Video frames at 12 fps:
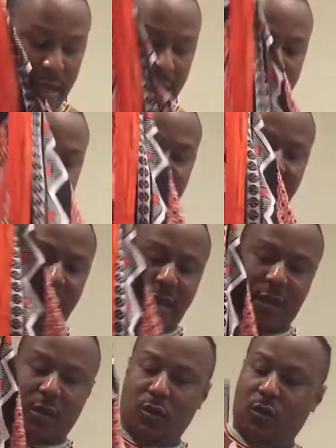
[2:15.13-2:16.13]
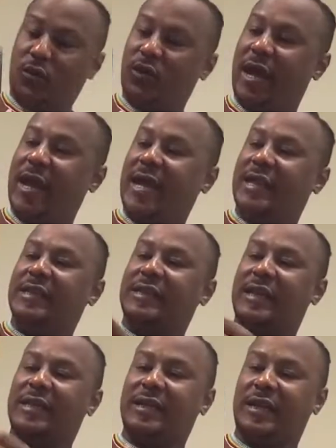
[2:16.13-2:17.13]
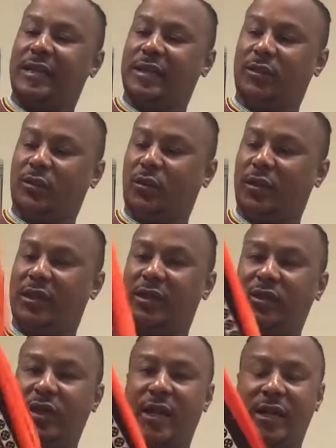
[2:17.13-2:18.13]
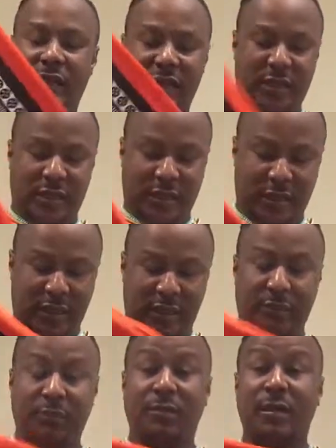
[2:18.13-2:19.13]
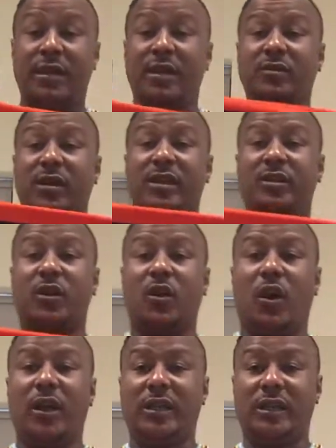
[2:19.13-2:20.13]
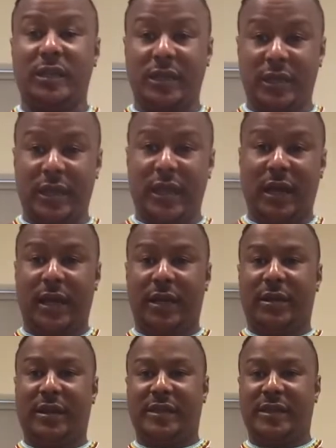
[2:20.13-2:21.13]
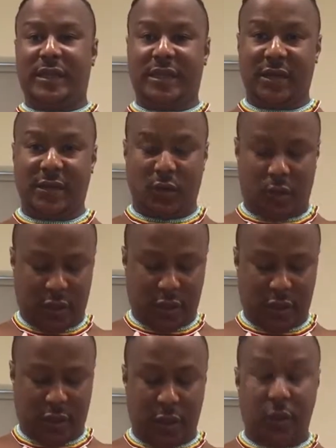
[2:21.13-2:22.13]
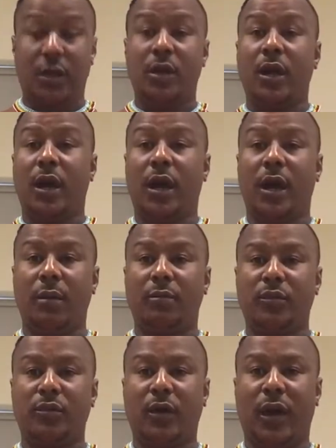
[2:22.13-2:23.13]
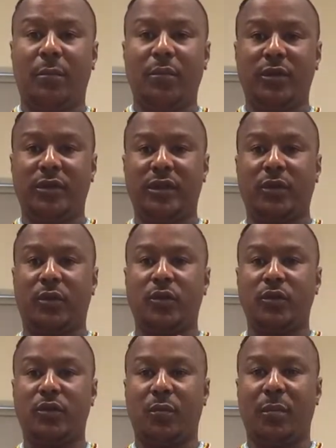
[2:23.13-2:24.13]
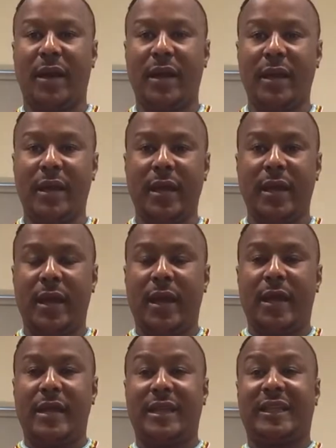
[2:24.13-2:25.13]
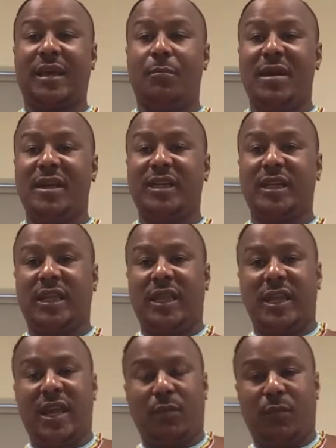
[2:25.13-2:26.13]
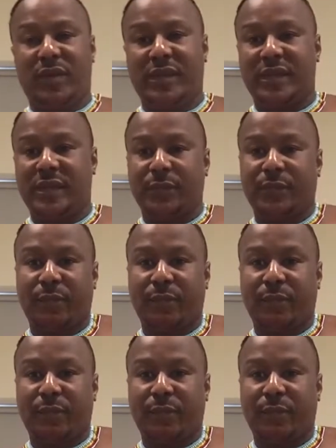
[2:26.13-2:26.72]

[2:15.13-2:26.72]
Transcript: And then you try and center it. So let's try and center it. This one has got a center notch, so I'm using also my the neck piece.